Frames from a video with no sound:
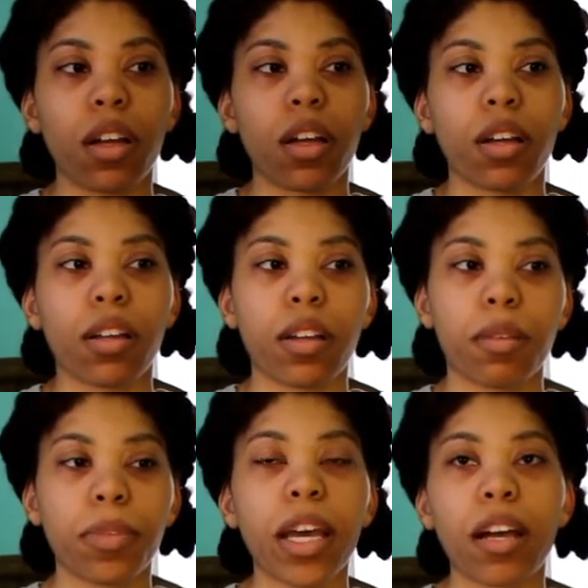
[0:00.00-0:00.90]

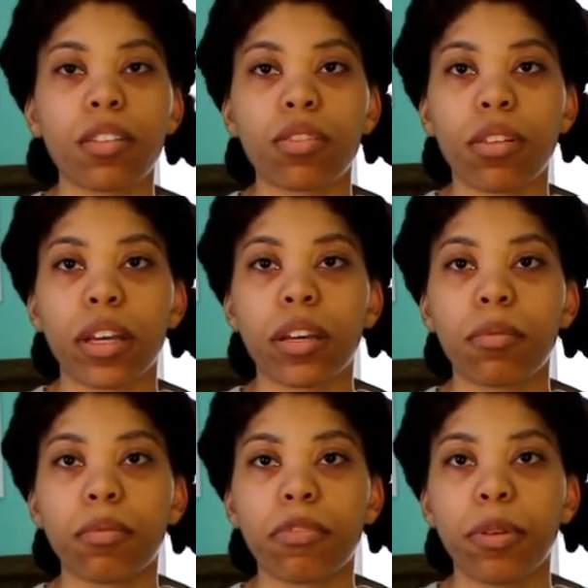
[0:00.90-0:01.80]
yeah, so like
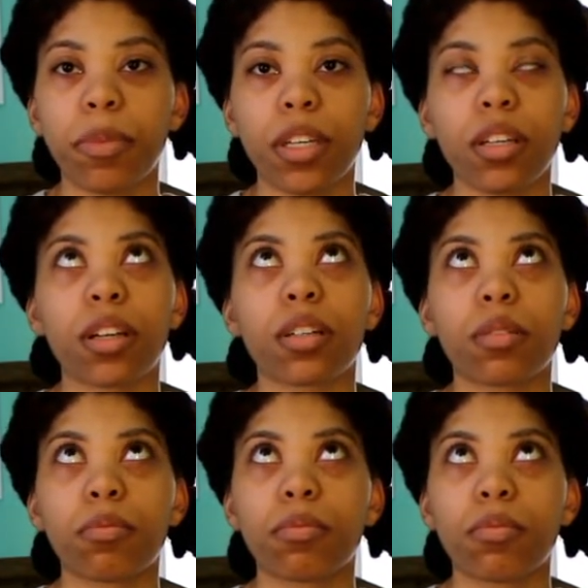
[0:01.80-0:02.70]
for me,
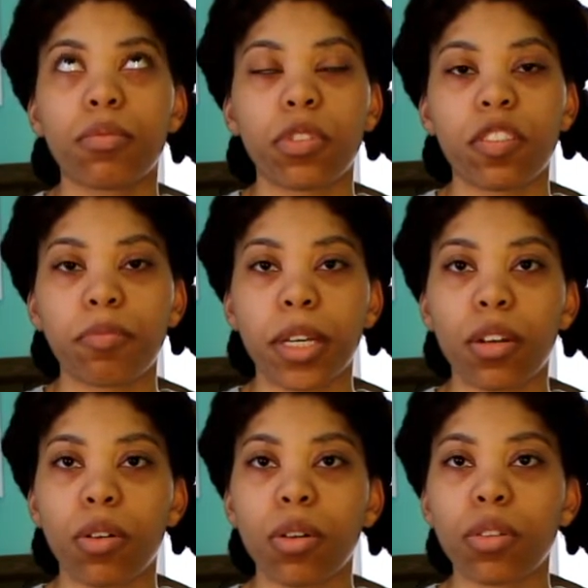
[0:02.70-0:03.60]
one of my
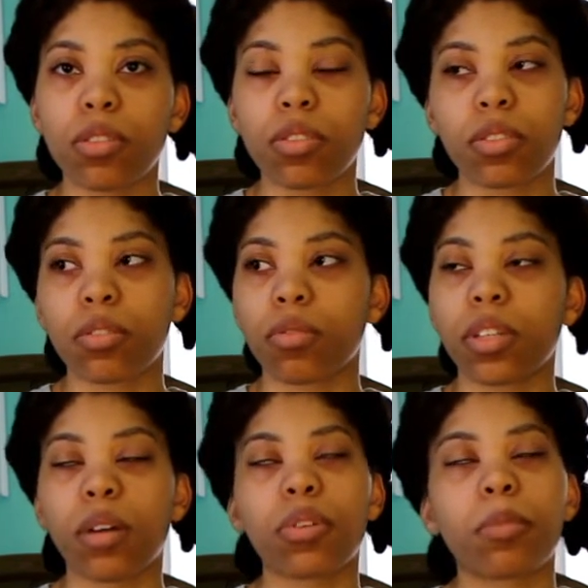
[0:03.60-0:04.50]
goals, well
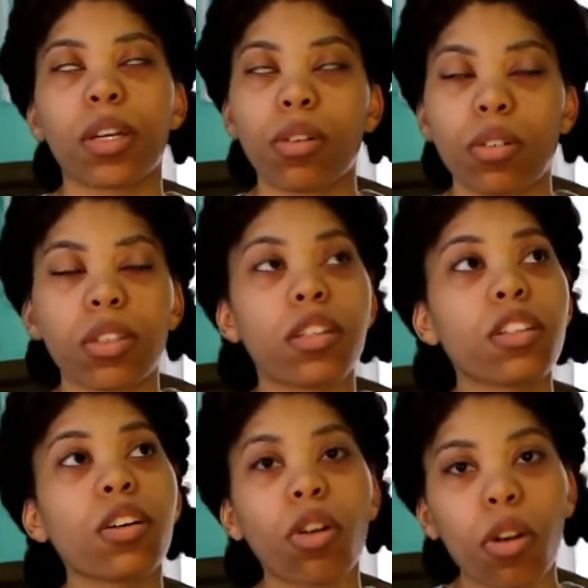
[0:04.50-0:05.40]
not one of my goals, it is
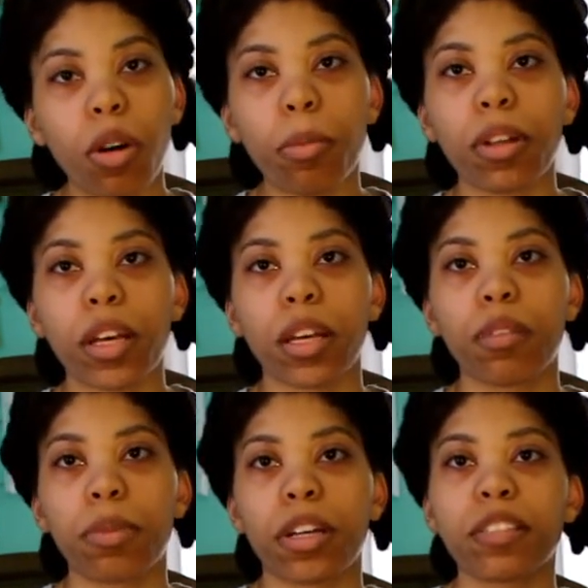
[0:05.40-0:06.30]
a goal, but
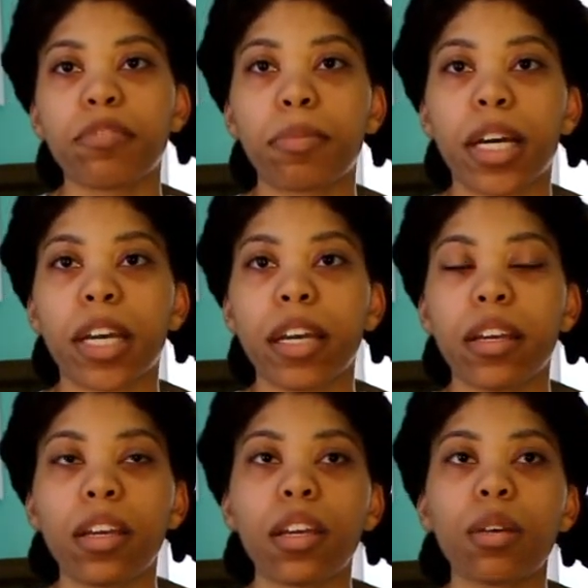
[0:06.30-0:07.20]
like part of my
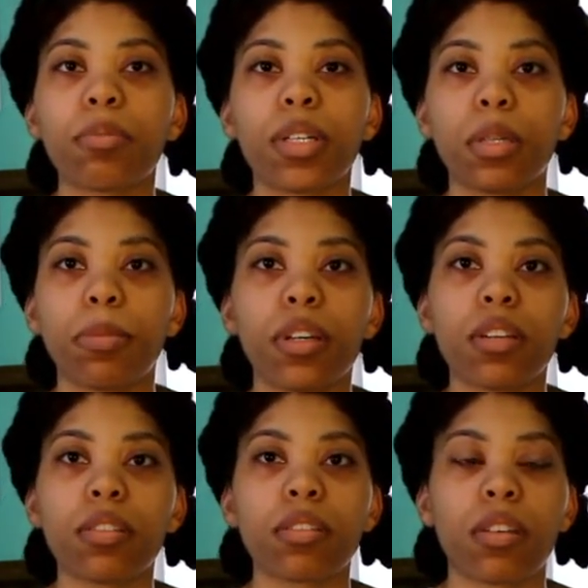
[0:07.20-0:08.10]

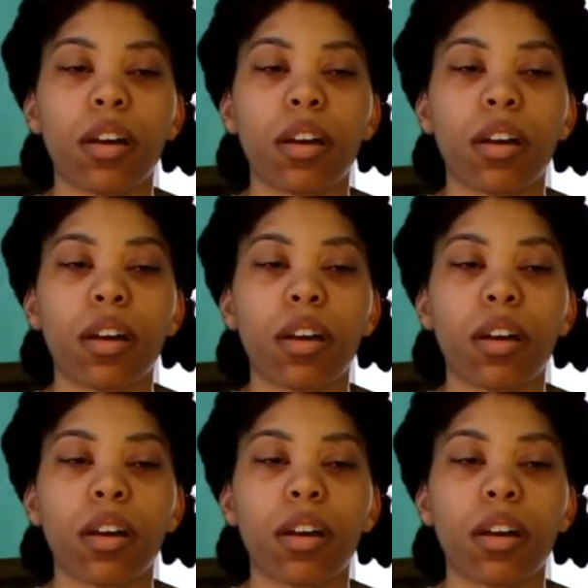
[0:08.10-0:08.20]
purpose